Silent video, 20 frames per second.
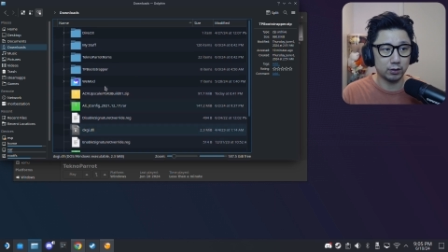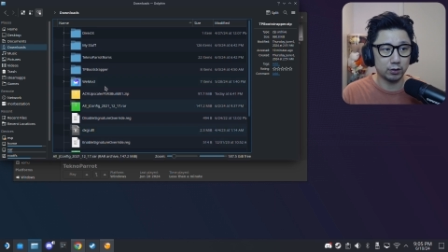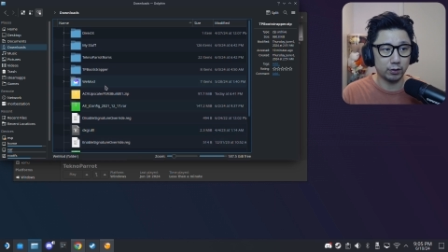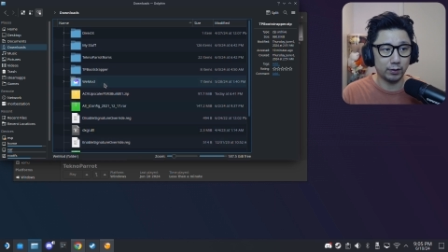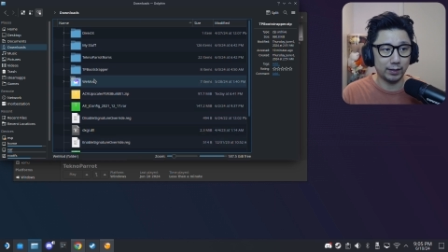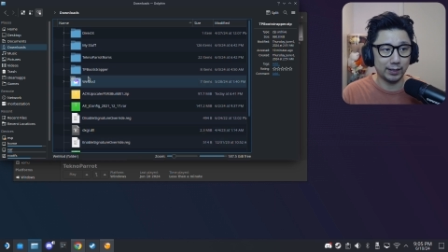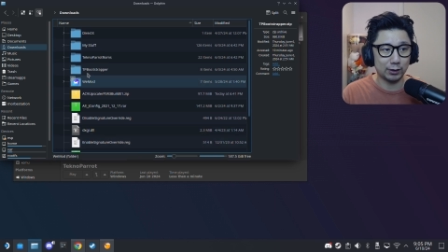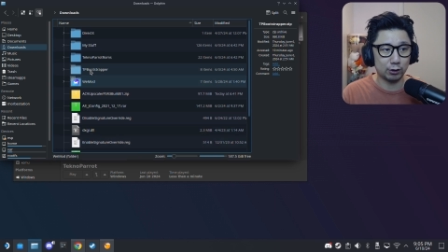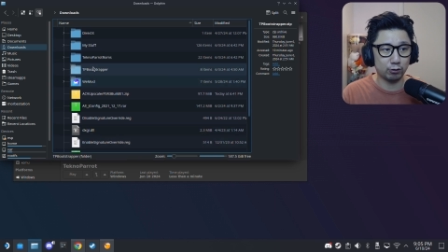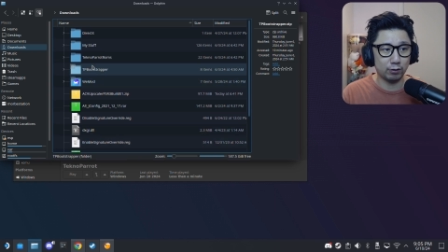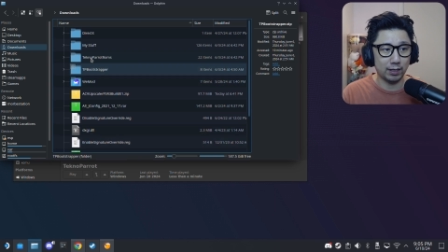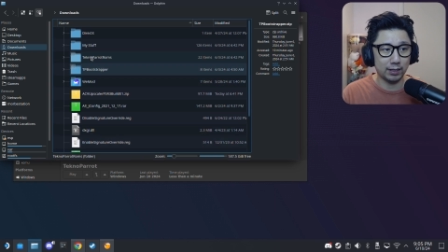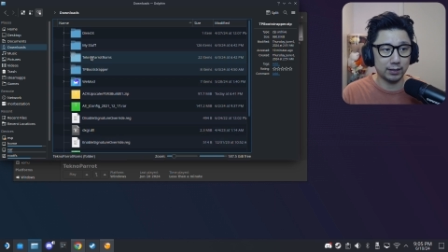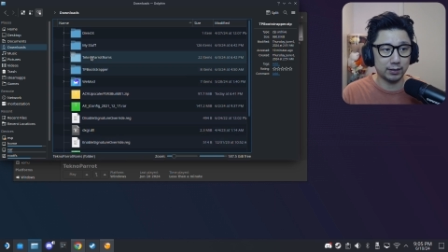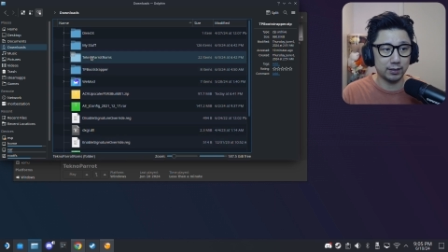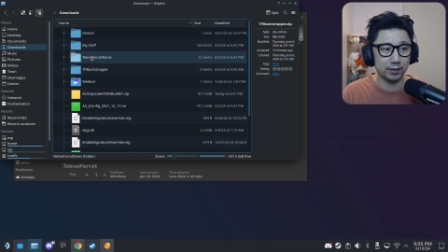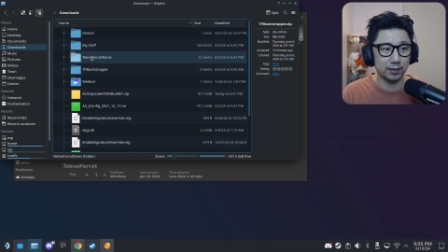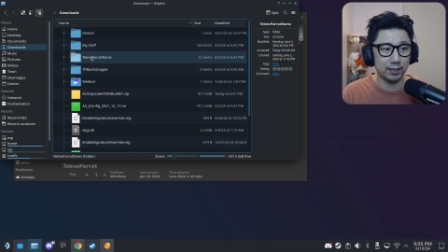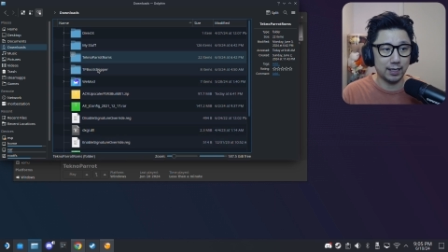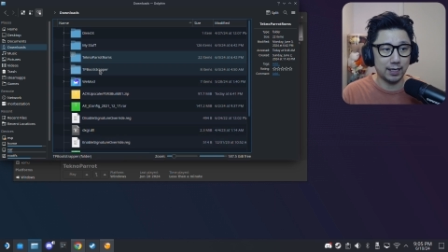So extract
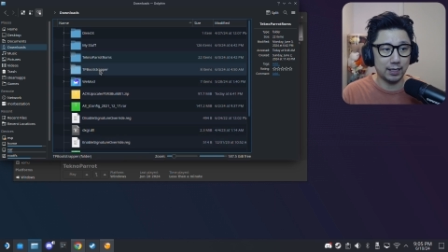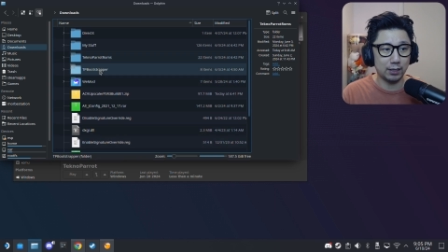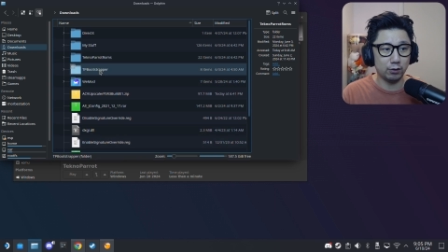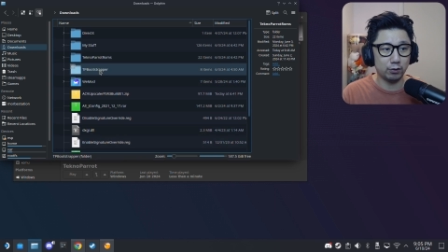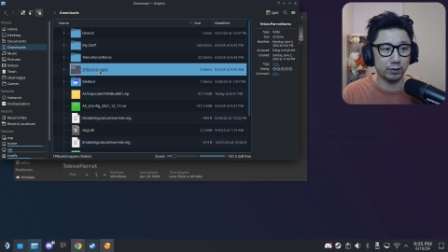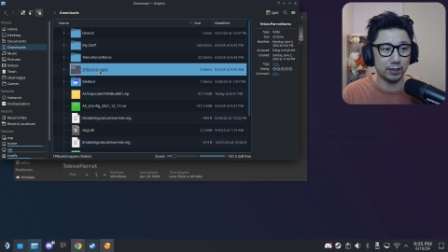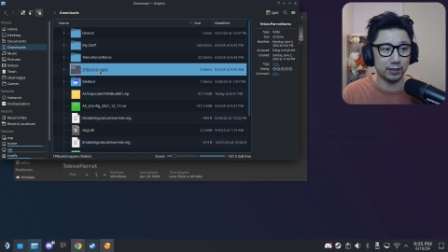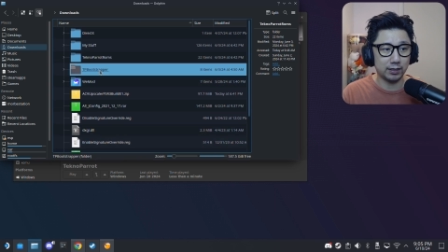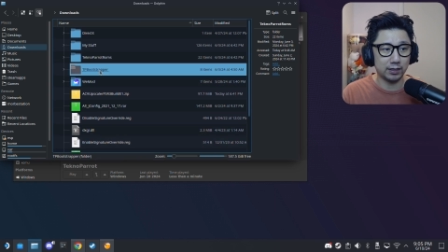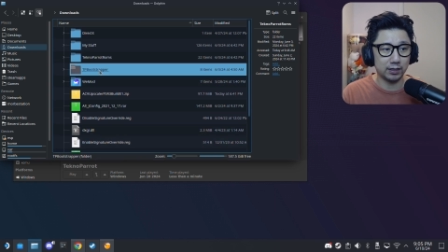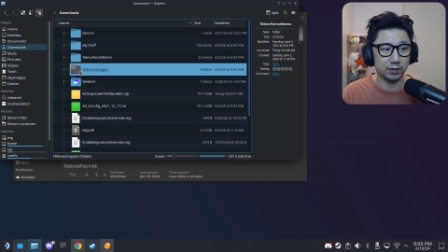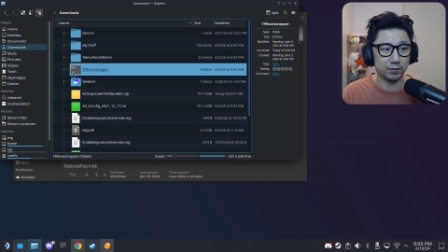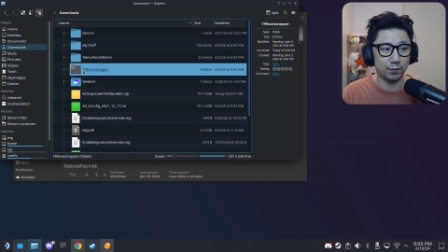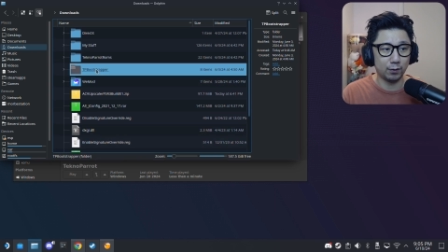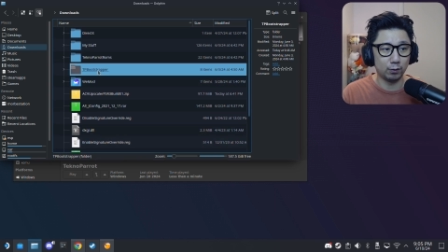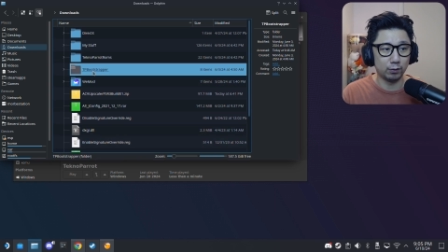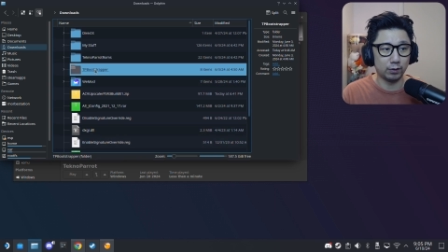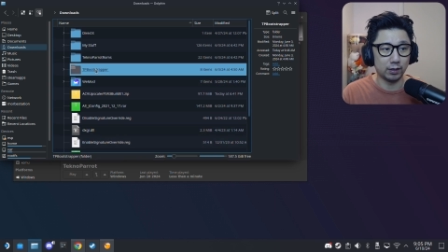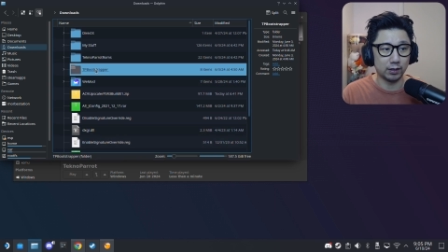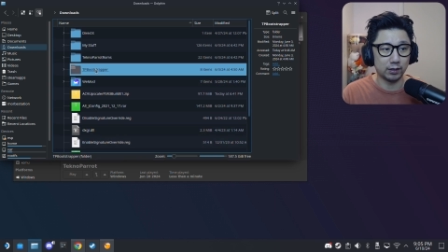it, and you get this
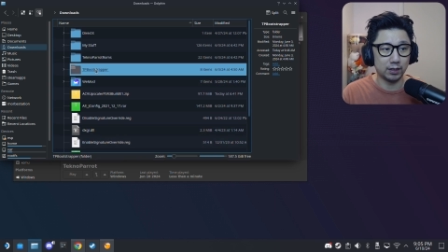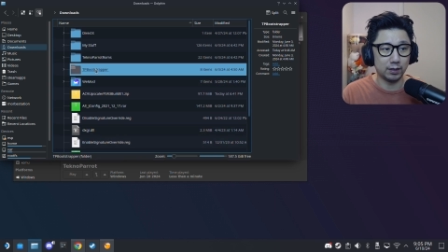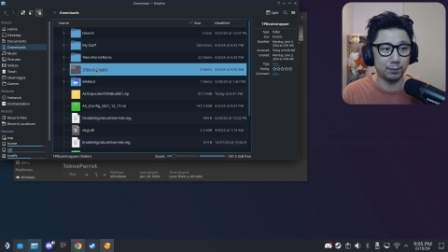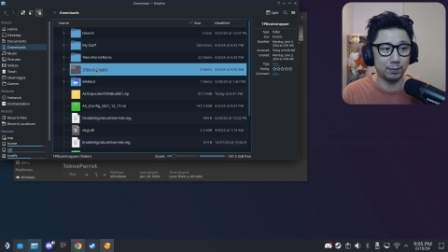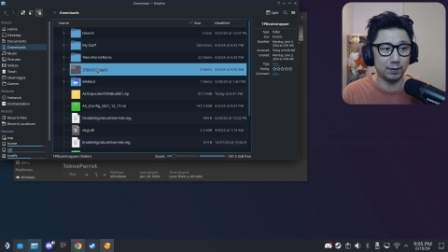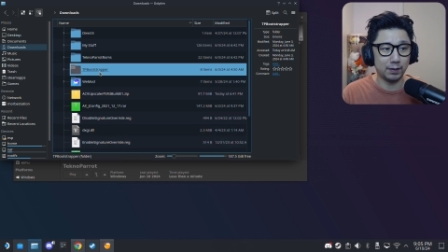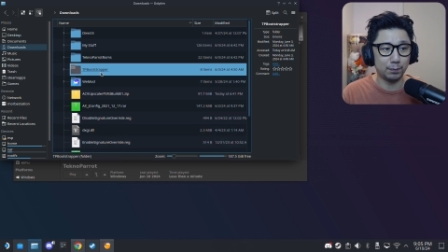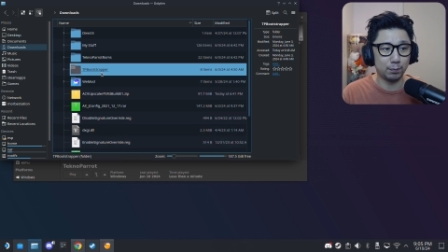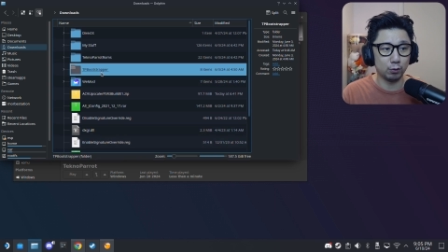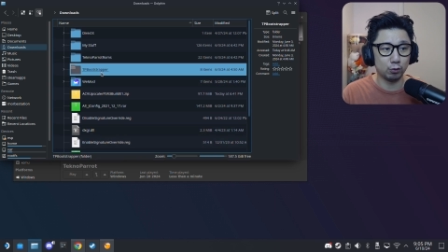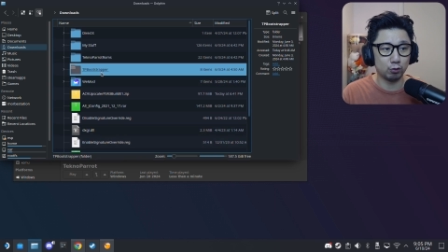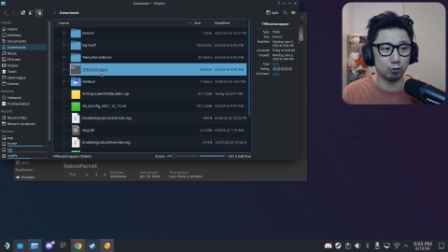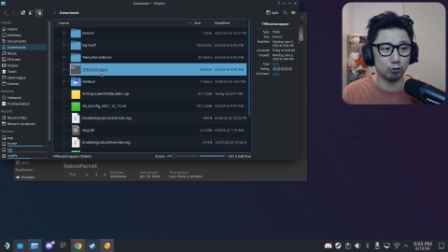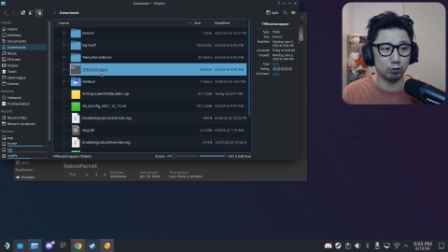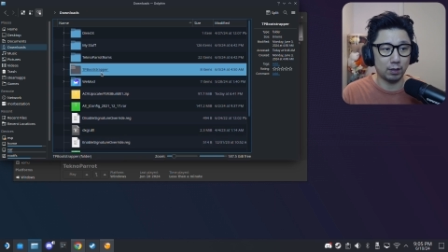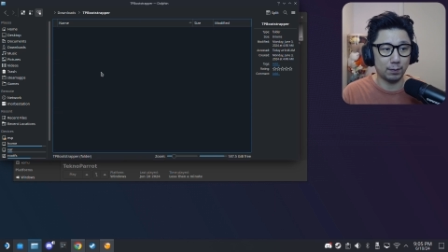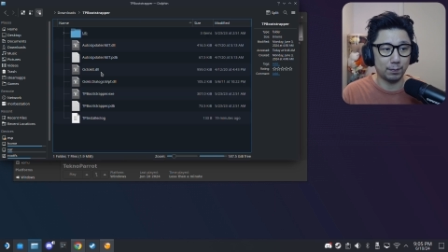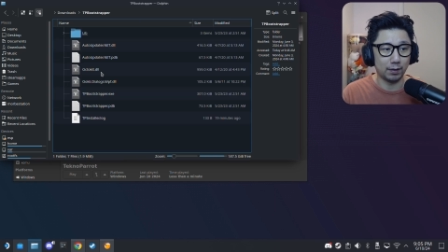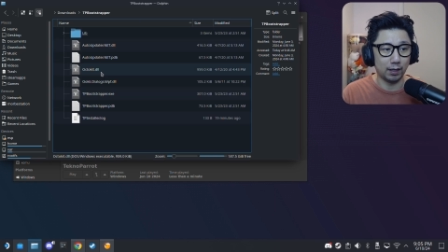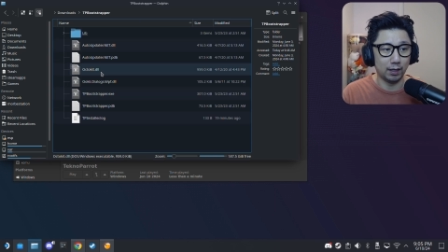folder, TP
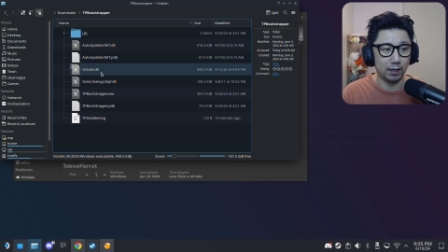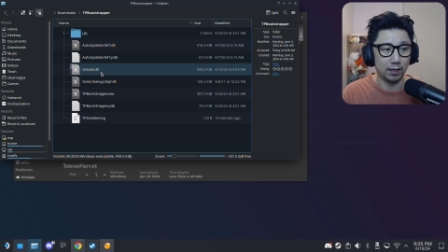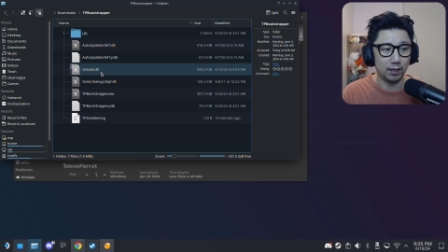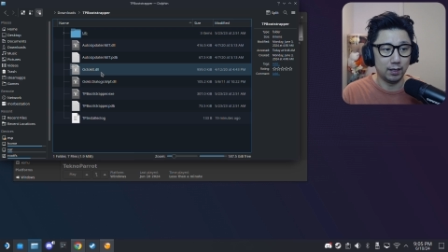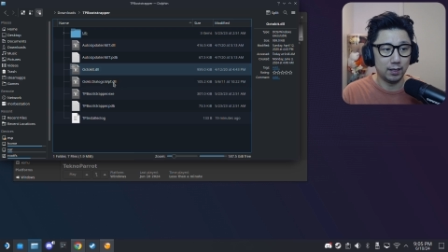Bootstrapper.